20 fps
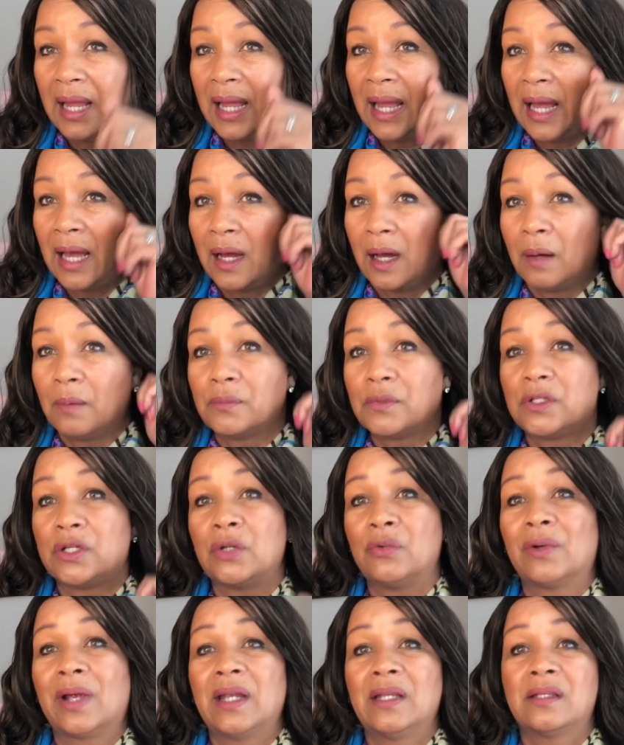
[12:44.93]

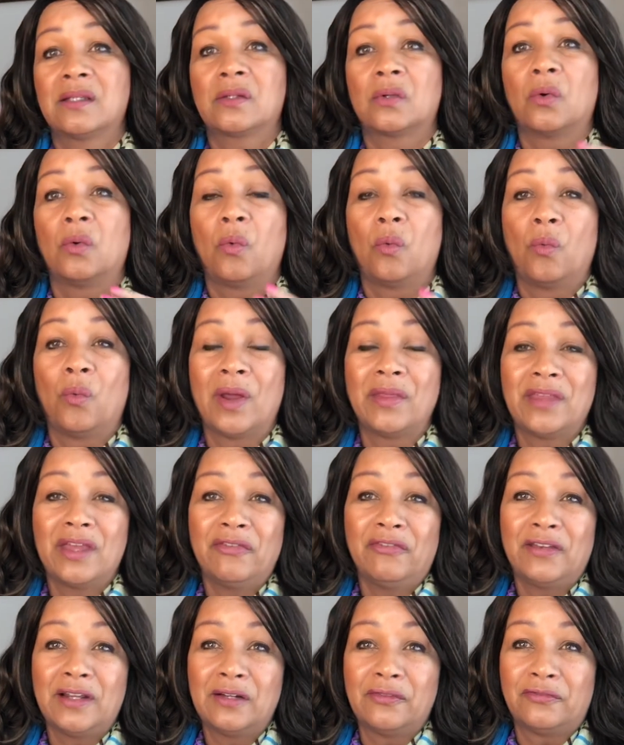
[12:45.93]
Right? So when they
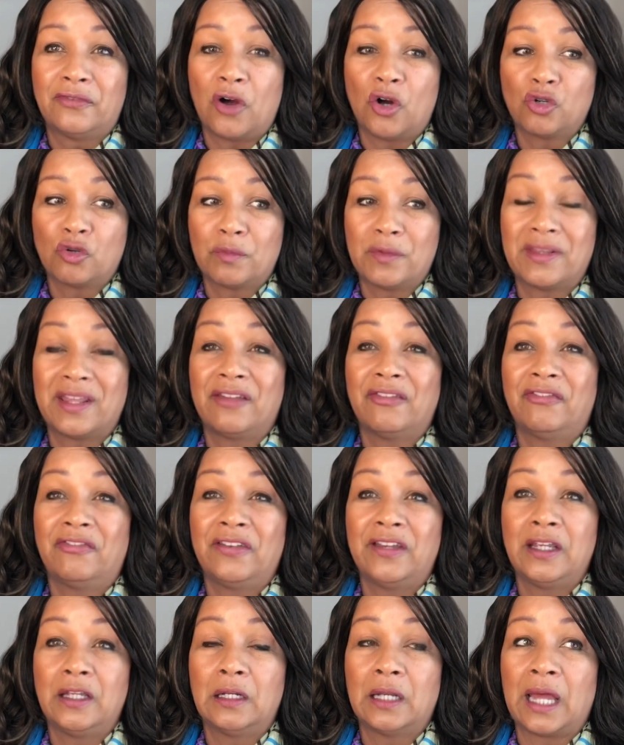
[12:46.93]
feel vulnerable, they
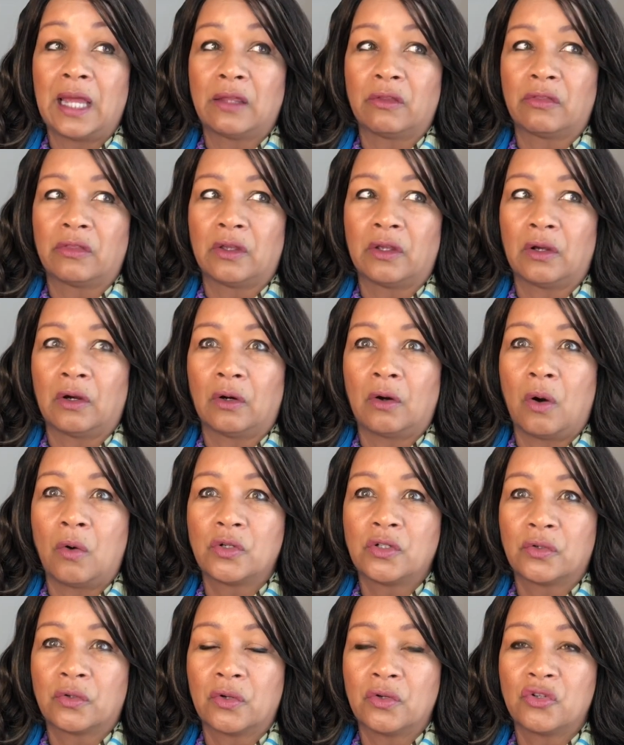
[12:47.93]
feel like they're
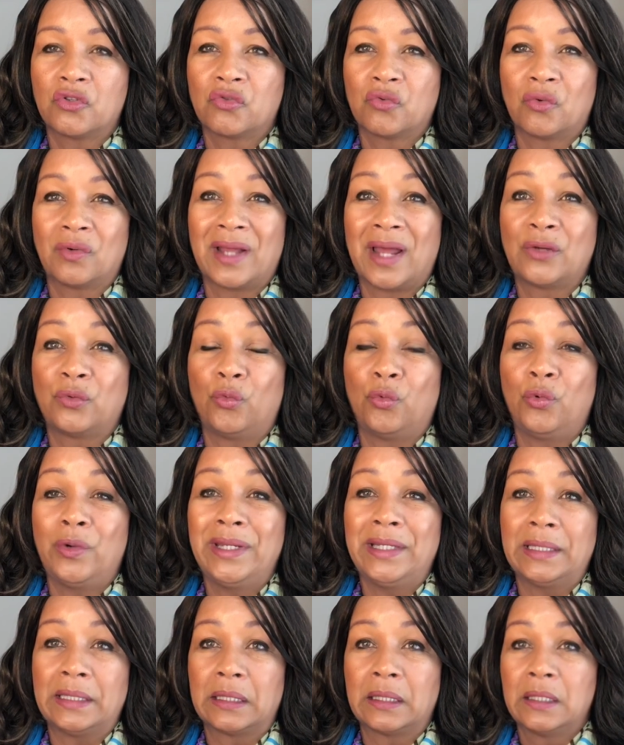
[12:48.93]
out of control and
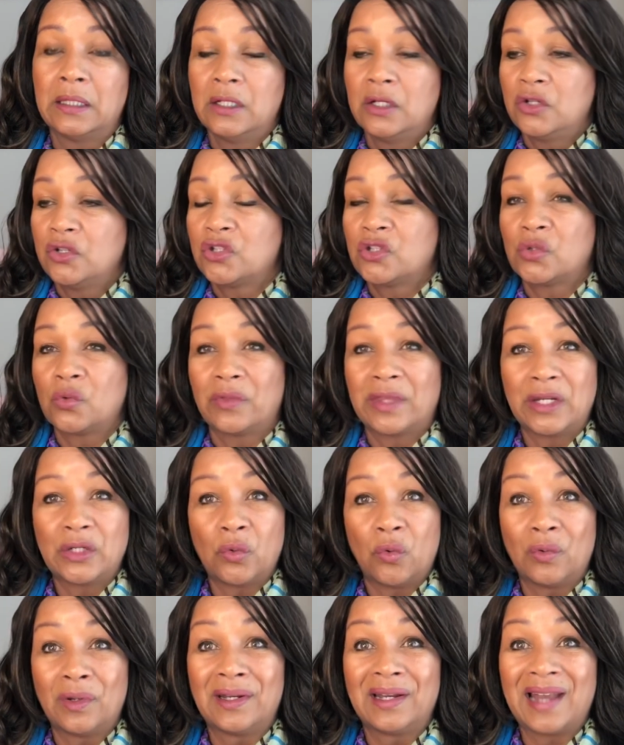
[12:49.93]
weak. So they
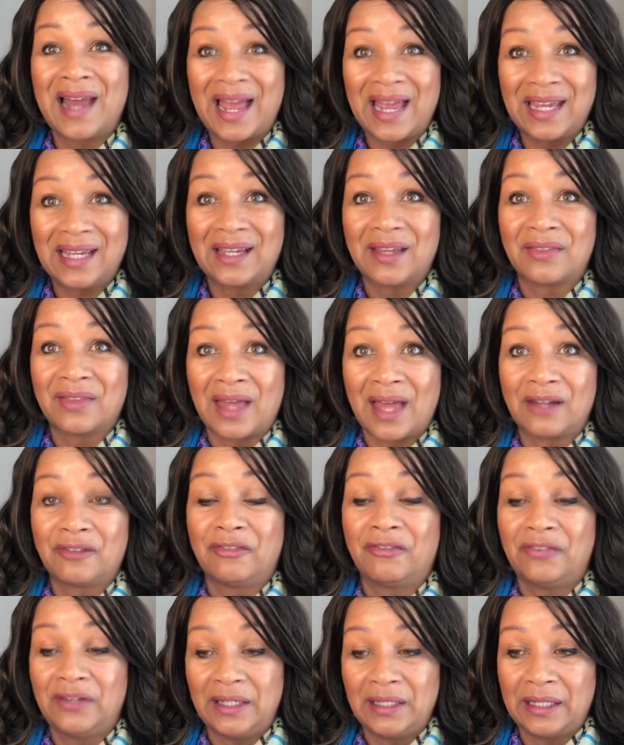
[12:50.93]
don't like that
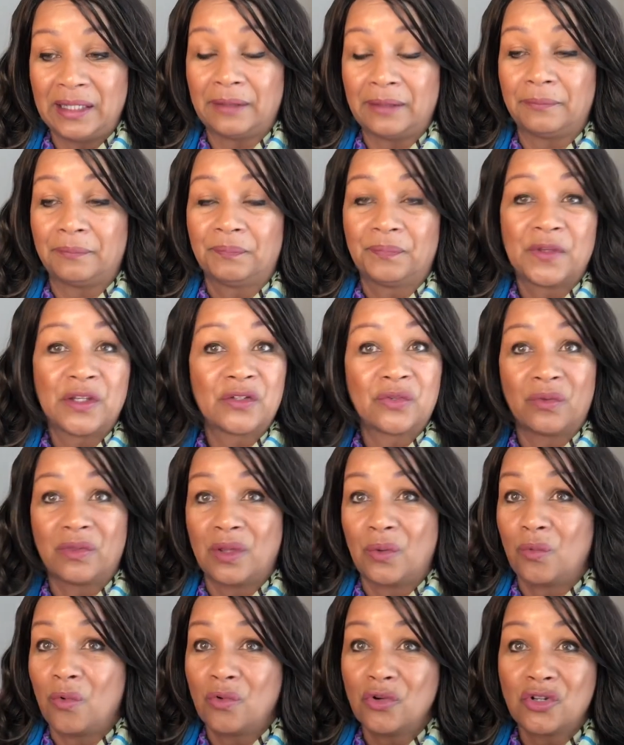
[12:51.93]
feeling. So there
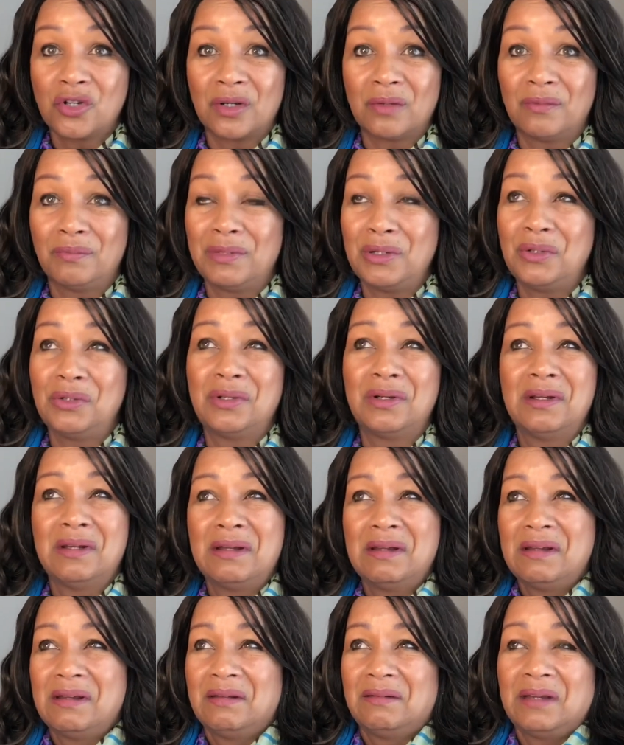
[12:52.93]
won't
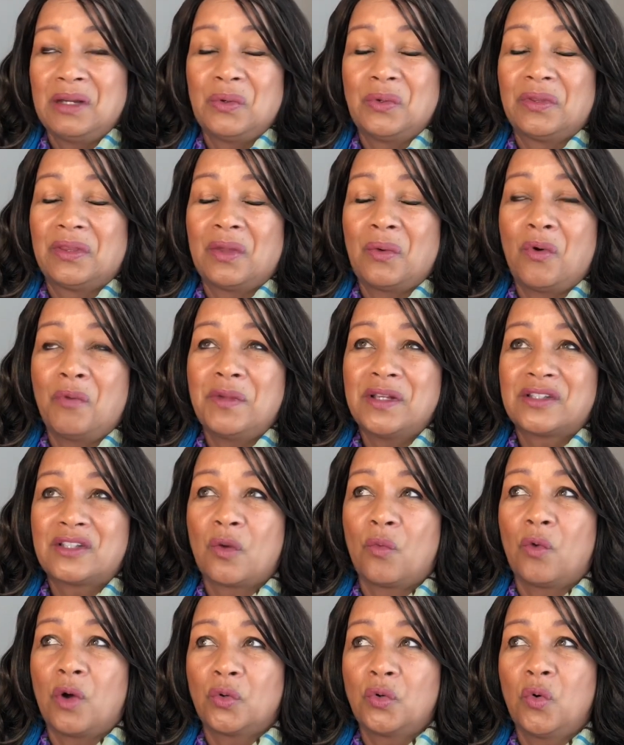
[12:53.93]
be
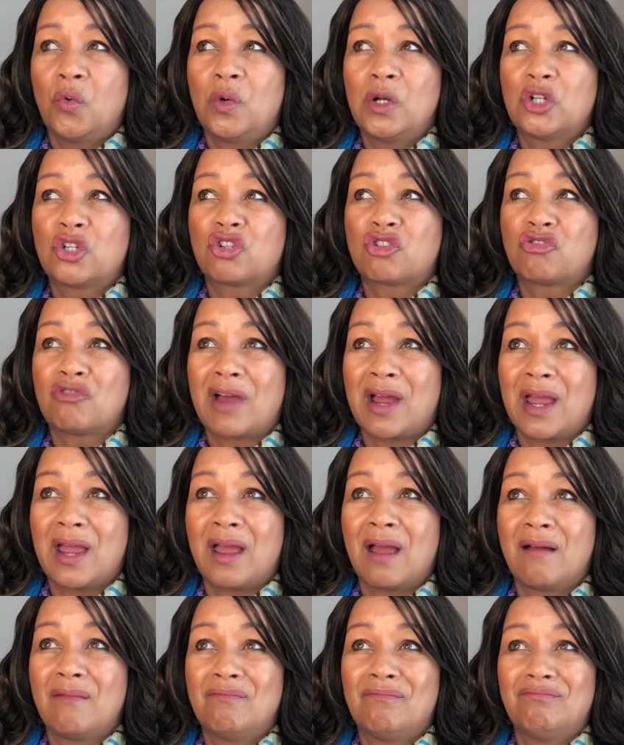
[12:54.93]
someone who will try
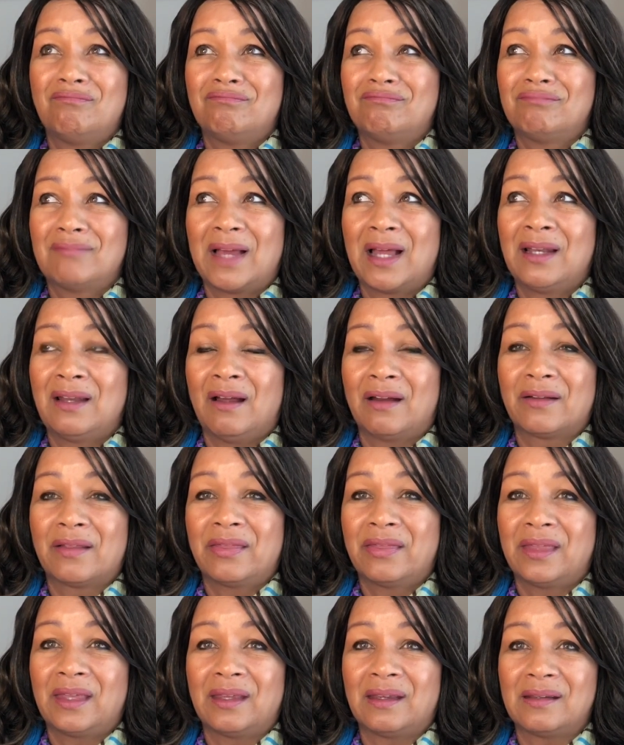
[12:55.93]
a lot of
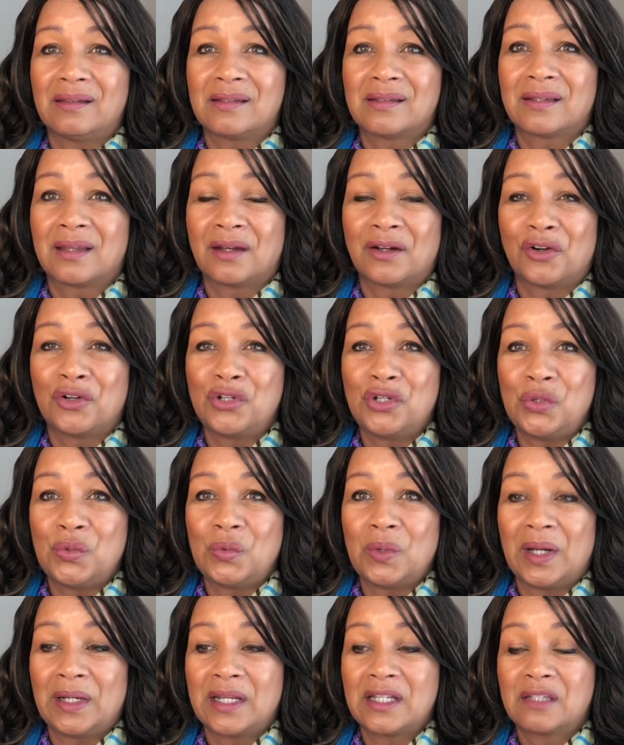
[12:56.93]
things that are new,
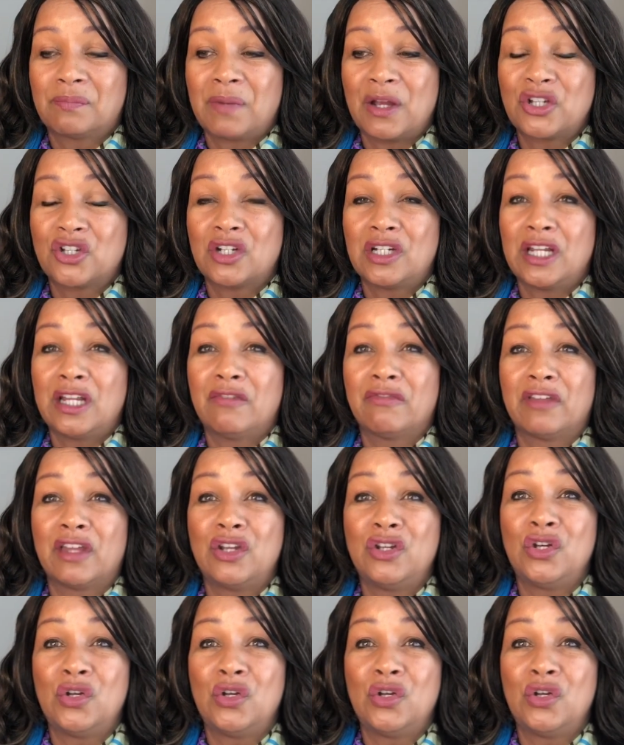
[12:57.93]
and especially if they